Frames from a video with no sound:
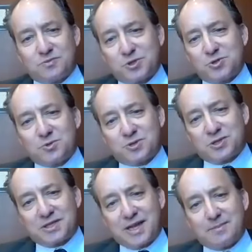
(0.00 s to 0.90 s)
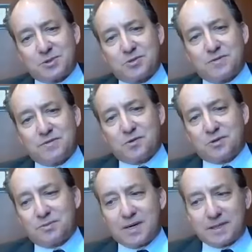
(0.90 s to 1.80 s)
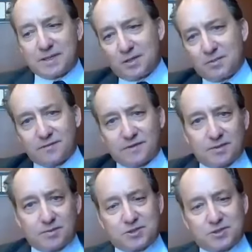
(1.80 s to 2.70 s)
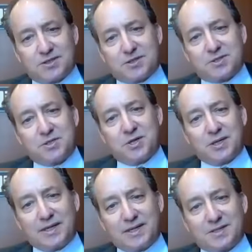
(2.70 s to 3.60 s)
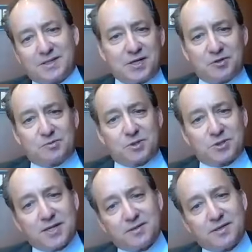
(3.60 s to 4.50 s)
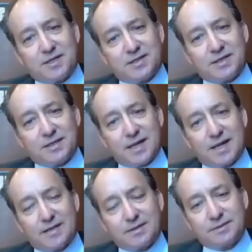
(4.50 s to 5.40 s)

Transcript: students on campus. So even though there might be a little bit of a liberal tilt, it's not like it's 100% or anything like that.